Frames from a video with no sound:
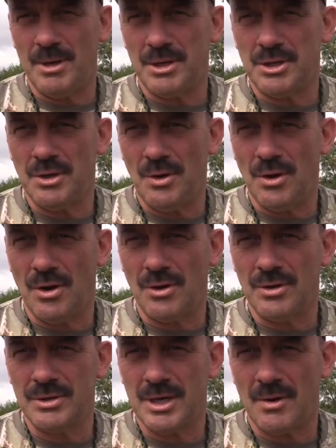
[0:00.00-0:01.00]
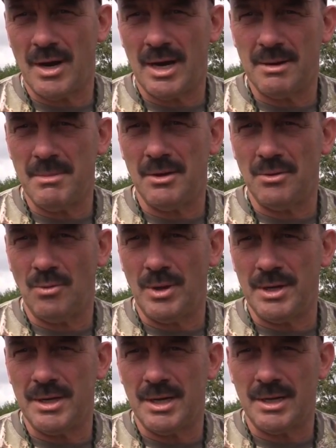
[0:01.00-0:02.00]
bit too long, so I had him out the
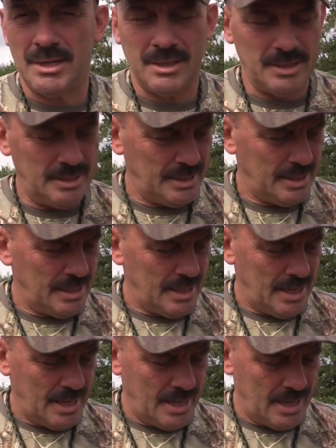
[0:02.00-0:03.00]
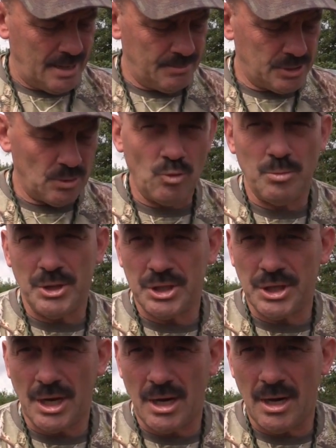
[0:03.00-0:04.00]
window. So we'll be
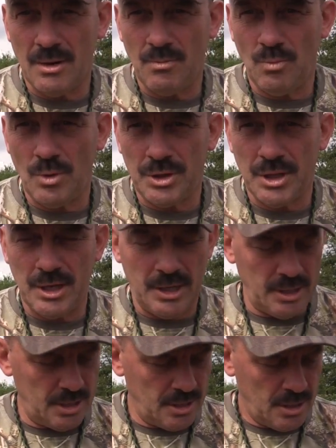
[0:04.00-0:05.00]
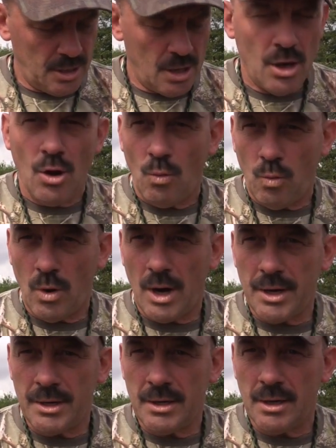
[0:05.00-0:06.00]
starting with the
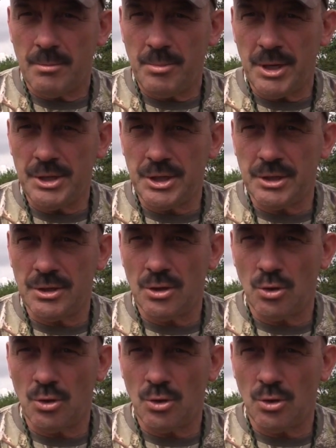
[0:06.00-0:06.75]
one pigeon